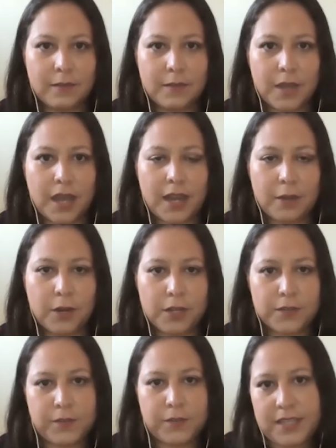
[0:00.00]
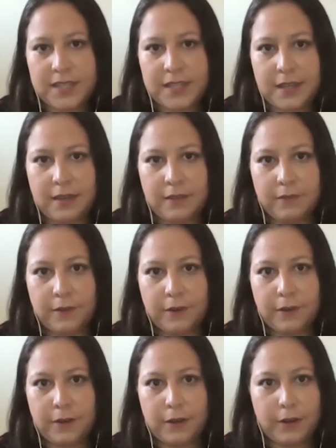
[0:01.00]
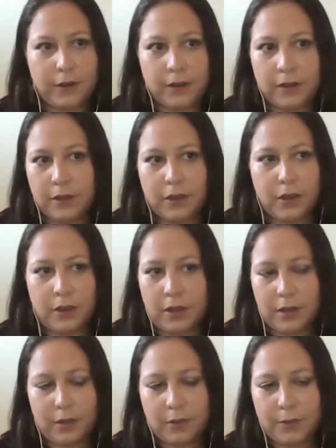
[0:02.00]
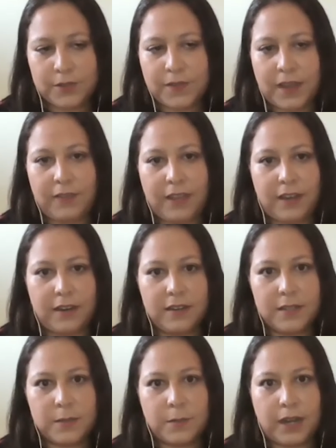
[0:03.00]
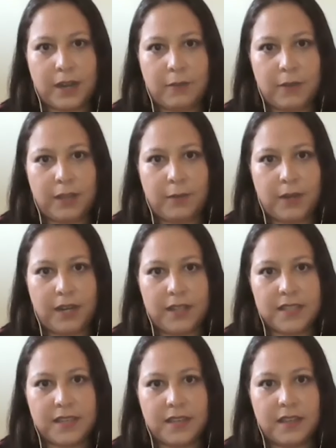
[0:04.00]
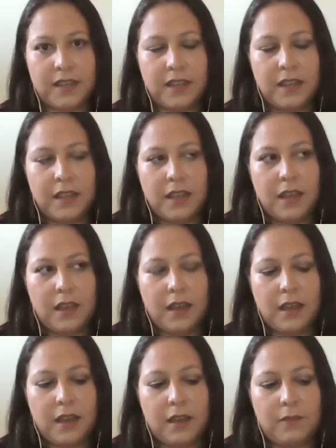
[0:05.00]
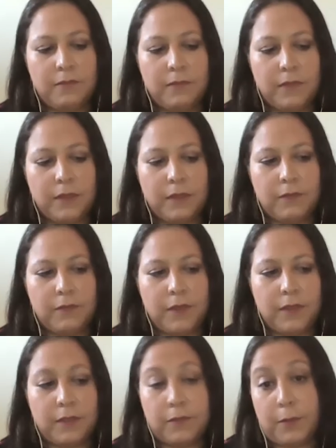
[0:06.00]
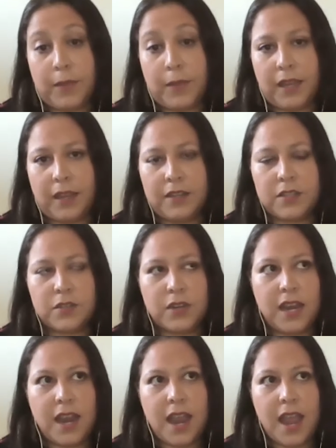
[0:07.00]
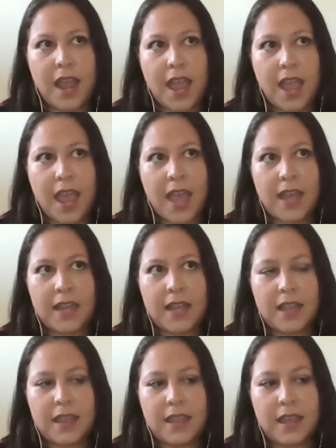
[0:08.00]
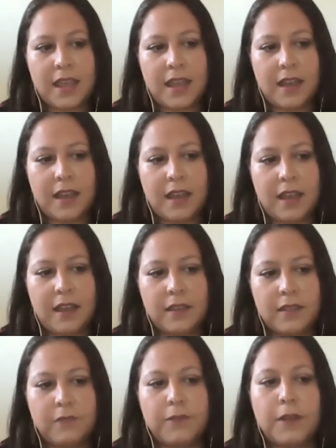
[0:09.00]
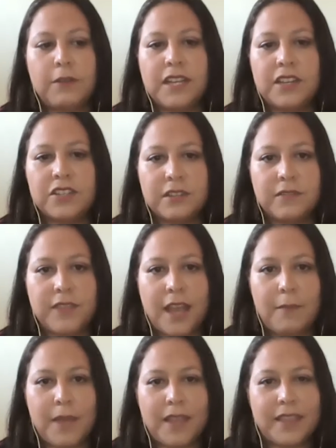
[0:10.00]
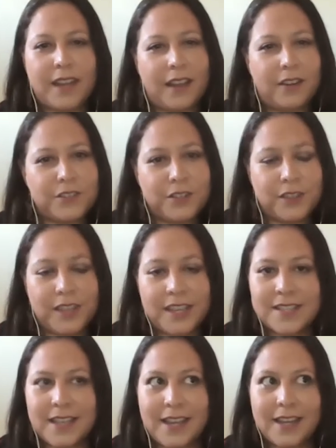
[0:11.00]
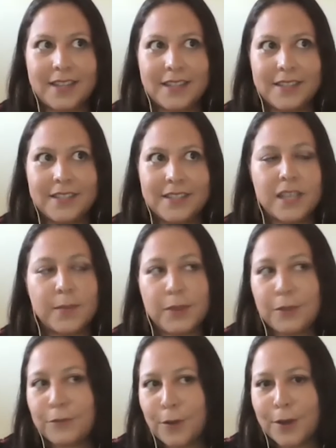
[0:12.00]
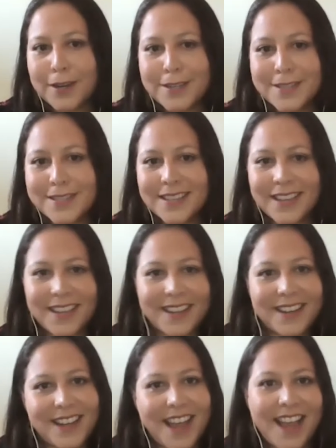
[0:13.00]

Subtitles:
I had worked for Disney for almost 5 years when I really went into the filmmaking industry, and the foundation of that meant that I understood things like W4s and I-9s,